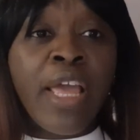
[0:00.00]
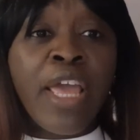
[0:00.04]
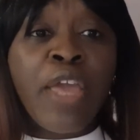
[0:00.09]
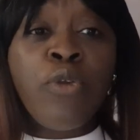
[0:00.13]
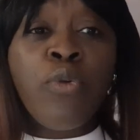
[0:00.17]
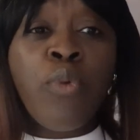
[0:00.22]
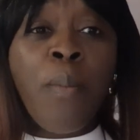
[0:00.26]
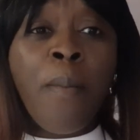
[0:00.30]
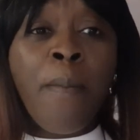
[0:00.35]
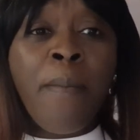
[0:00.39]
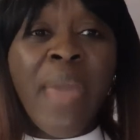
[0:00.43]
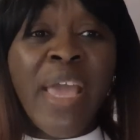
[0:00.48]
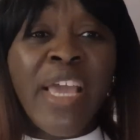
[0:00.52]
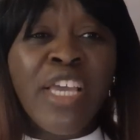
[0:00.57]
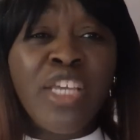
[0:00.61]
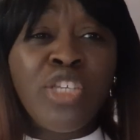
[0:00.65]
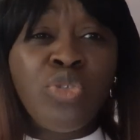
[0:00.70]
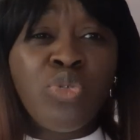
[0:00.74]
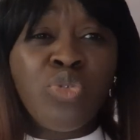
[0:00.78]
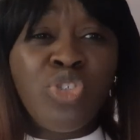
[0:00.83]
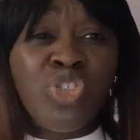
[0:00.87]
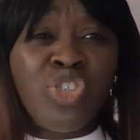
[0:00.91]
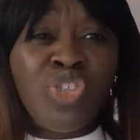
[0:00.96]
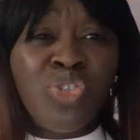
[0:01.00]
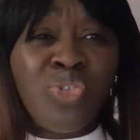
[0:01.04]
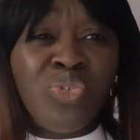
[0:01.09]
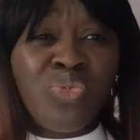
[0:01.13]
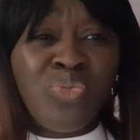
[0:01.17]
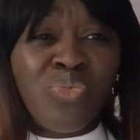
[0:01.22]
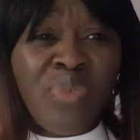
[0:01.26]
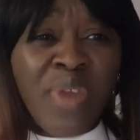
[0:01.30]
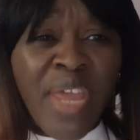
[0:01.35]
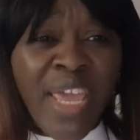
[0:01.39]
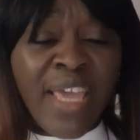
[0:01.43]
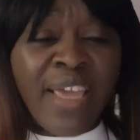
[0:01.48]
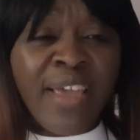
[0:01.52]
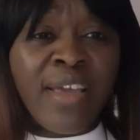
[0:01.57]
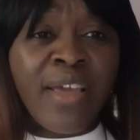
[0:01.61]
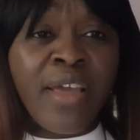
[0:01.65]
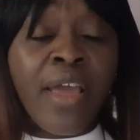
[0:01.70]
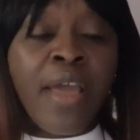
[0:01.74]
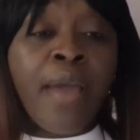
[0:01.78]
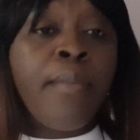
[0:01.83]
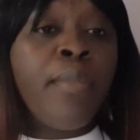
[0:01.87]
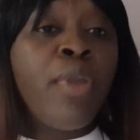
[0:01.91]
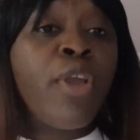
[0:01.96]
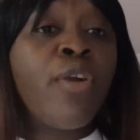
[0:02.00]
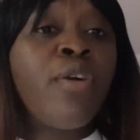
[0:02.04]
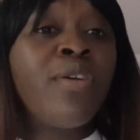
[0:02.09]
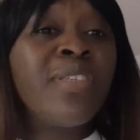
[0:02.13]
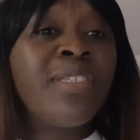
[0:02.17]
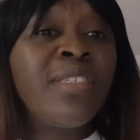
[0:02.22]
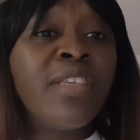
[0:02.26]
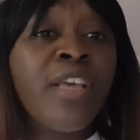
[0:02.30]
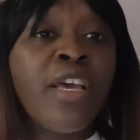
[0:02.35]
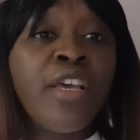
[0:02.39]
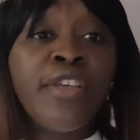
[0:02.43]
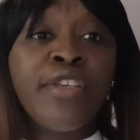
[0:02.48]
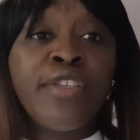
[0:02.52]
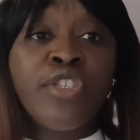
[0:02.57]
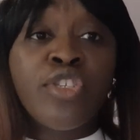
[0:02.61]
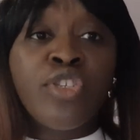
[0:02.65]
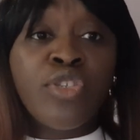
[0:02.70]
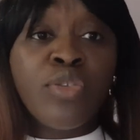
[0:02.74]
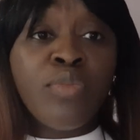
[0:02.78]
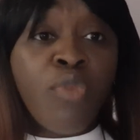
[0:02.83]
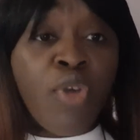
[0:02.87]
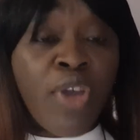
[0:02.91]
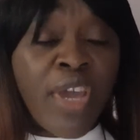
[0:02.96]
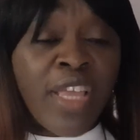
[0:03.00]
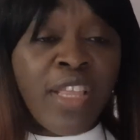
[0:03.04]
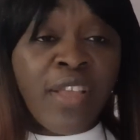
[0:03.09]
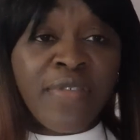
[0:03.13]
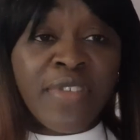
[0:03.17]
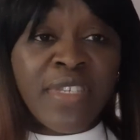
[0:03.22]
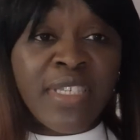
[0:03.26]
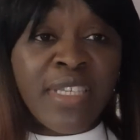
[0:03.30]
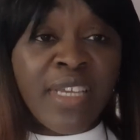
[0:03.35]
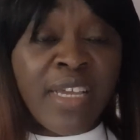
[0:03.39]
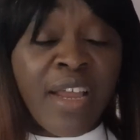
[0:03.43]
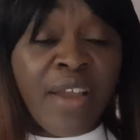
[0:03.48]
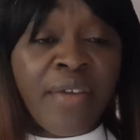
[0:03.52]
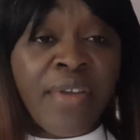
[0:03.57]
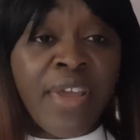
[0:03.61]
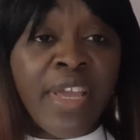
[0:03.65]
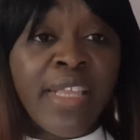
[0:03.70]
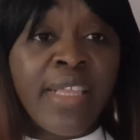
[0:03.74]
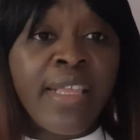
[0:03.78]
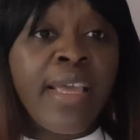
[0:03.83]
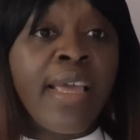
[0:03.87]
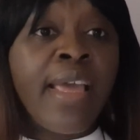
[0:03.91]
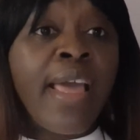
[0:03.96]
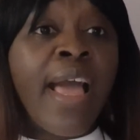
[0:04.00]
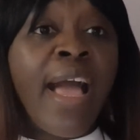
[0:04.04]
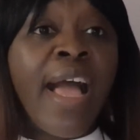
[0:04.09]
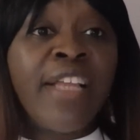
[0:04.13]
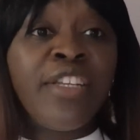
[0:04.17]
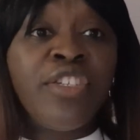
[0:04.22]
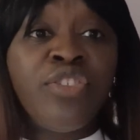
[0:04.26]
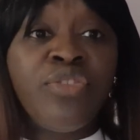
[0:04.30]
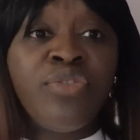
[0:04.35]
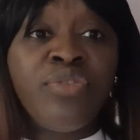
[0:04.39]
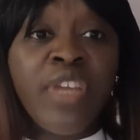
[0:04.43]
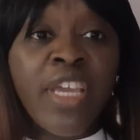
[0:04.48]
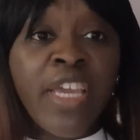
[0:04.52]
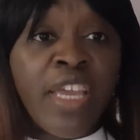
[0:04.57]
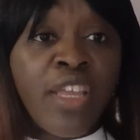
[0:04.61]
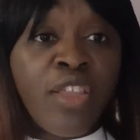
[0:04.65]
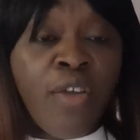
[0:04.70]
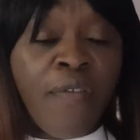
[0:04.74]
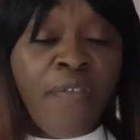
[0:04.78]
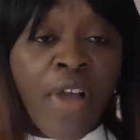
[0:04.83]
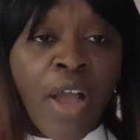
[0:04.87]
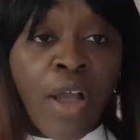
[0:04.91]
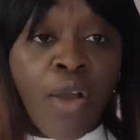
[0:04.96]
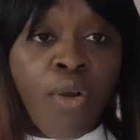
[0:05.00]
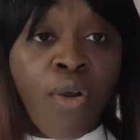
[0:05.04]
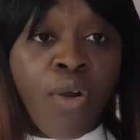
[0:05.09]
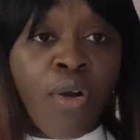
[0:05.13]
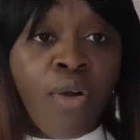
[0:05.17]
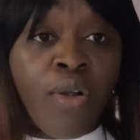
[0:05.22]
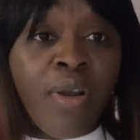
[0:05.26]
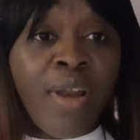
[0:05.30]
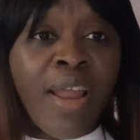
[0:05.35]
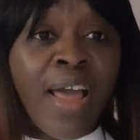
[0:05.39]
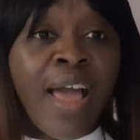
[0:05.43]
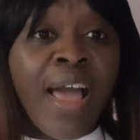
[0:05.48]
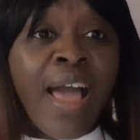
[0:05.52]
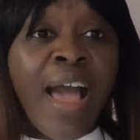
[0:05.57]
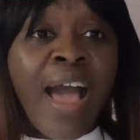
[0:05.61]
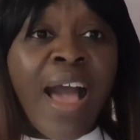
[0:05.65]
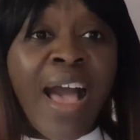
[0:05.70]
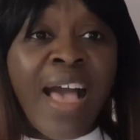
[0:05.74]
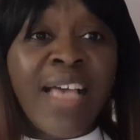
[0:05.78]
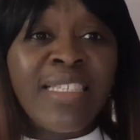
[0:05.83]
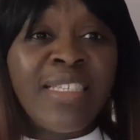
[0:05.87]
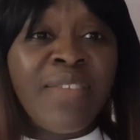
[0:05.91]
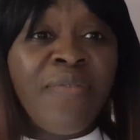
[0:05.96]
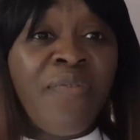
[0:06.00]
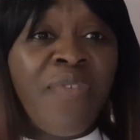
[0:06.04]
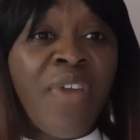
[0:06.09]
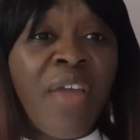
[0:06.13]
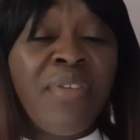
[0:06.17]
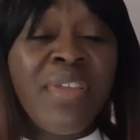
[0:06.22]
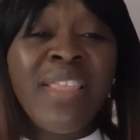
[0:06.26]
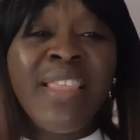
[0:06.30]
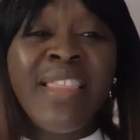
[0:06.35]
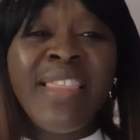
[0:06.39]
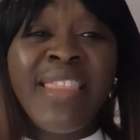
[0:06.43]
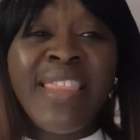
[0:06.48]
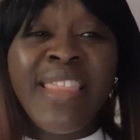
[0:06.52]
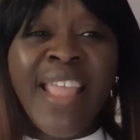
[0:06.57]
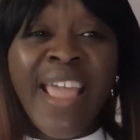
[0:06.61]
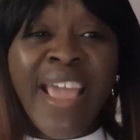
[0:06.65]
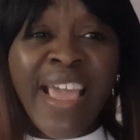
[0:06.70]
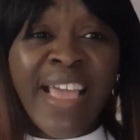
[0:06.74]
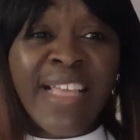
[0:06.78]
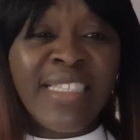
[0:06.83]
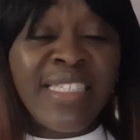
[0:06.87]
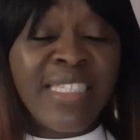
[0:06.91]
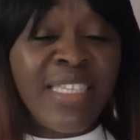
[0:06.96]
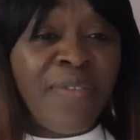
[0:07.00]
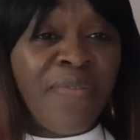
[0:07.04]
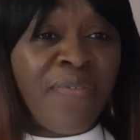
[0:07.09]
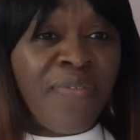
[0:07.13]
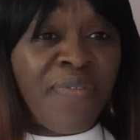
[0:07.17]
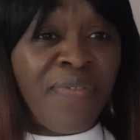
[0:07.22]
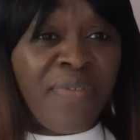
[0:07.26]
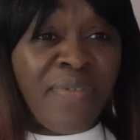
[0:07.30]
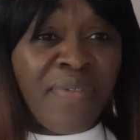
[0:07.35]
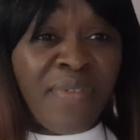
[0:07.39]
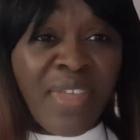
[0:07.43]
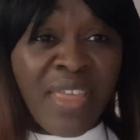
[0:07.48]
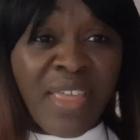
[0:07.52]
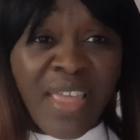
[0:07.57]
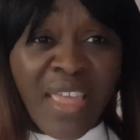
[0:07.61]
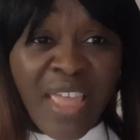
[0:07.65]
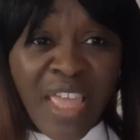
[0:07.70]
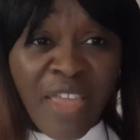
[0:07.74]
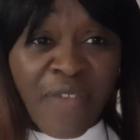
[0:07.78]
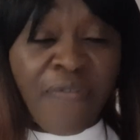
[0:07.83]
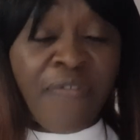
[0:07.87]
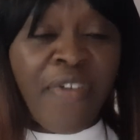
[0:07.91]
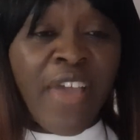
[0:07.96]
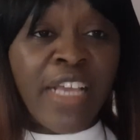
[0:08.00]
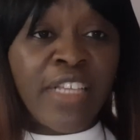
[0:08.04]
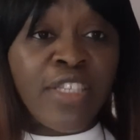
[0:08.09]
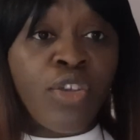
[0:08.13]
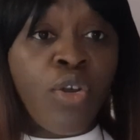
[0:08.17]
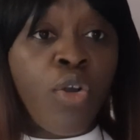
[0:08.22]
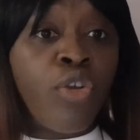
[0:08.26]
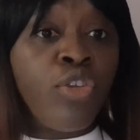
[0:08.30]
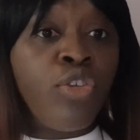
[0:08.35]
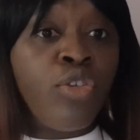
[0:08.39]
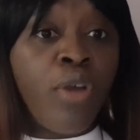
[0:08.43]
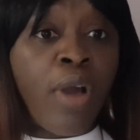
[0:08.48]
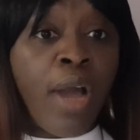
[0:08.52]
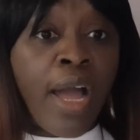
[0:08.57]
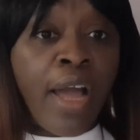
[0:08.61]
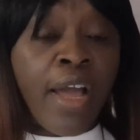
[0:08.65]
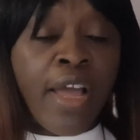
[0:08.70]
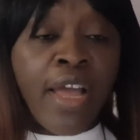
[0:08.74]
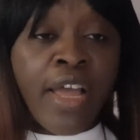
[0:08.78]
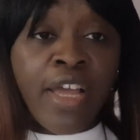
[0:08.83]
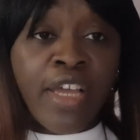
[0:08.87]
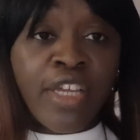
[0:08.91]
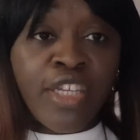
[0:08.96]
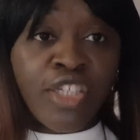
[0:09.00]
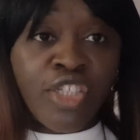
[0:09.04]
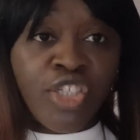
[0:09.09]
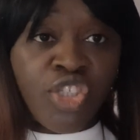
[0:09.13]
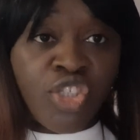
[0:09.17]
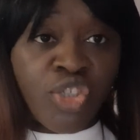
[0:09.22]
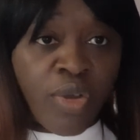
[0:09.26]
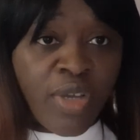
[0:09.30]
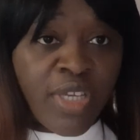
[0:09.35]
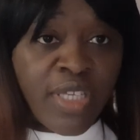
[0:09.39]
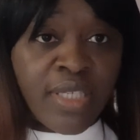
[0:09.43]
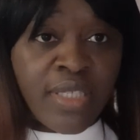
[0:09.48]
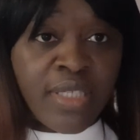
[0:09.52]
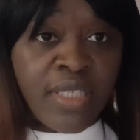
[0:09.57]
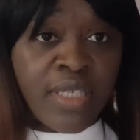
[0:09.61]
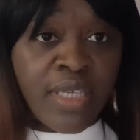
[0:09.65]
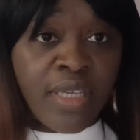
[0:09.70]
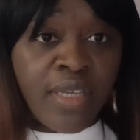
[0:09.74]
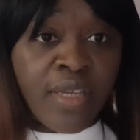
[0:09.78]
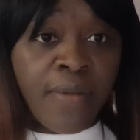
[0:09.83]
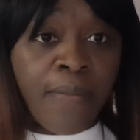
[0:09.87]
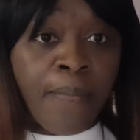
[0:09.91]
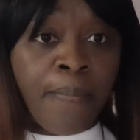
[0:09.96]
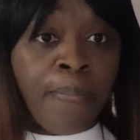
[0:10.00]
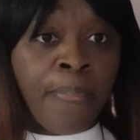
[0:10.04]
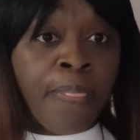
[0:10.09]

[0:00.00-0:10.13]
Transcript: It will make it to shrink, because smoking of cigarette and drinking of alcohol has a very negative effect on your joystick.